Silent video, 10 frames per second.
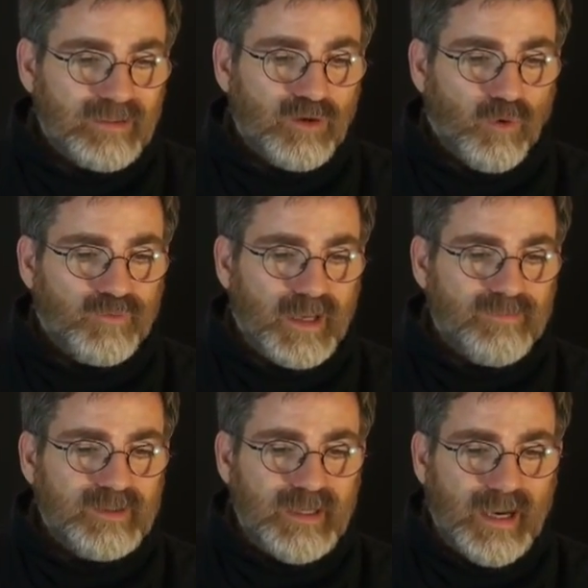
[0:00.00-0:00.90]
He told
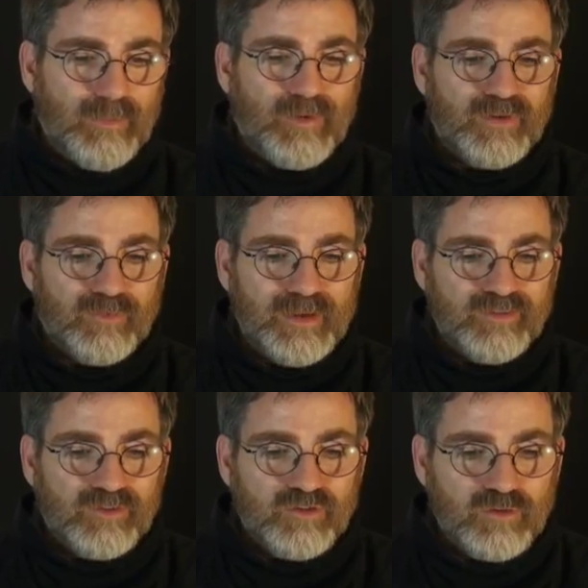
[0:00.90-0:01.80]
David Cameron the
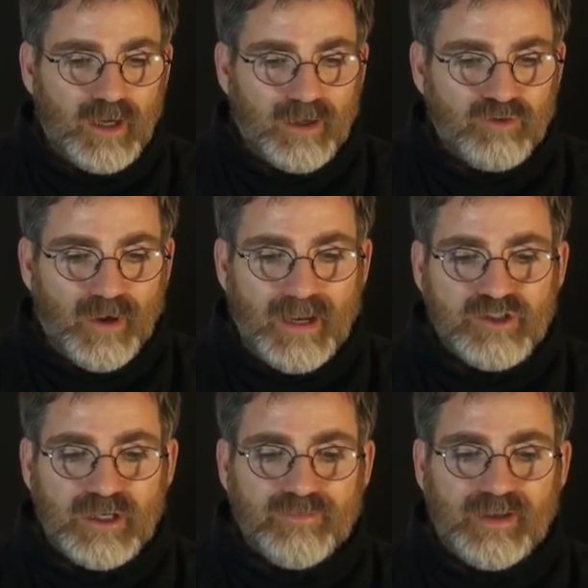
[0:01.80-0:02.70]
recent
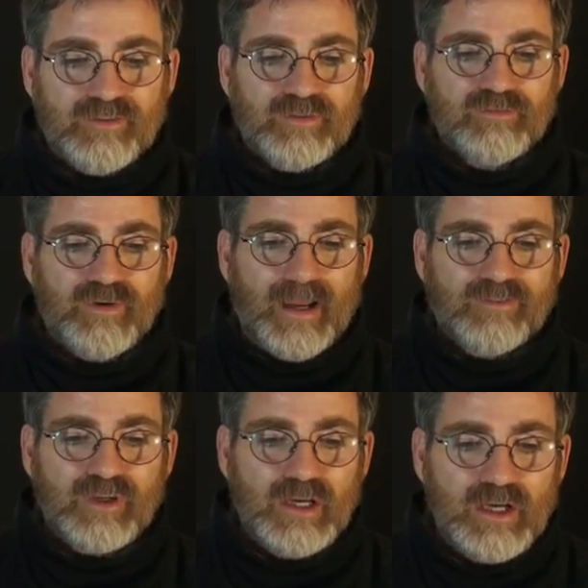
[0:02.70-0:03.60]
tragic events in
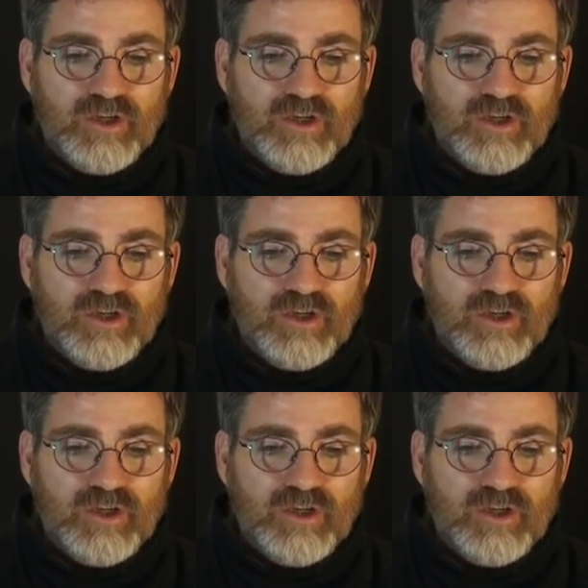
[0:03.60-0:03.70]
France